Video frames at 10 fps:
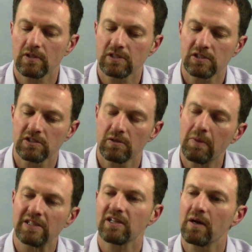this is the
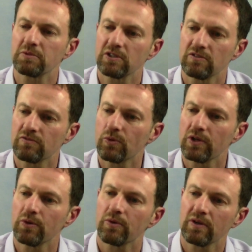best option for
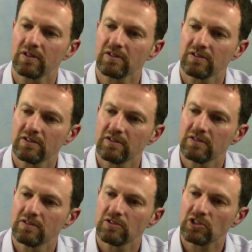your
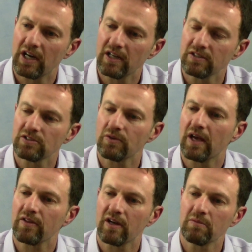child. So
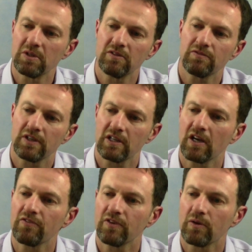now that I'm in
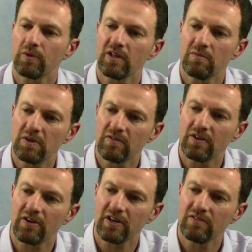Philadelphia, where they've been
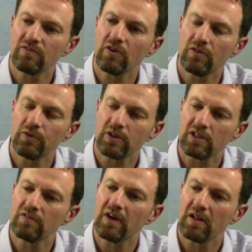very involved with
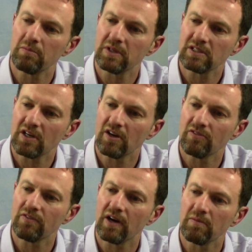the development
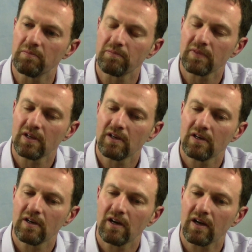of a
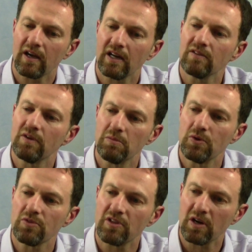kind of
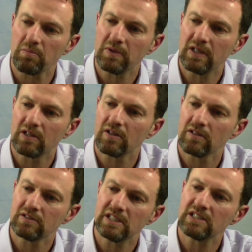immune therapy
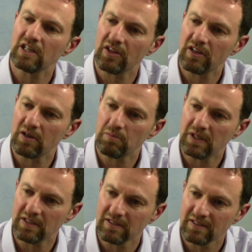called T-cell
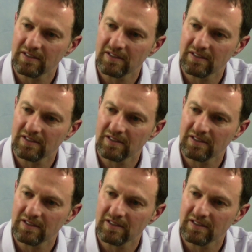therapy,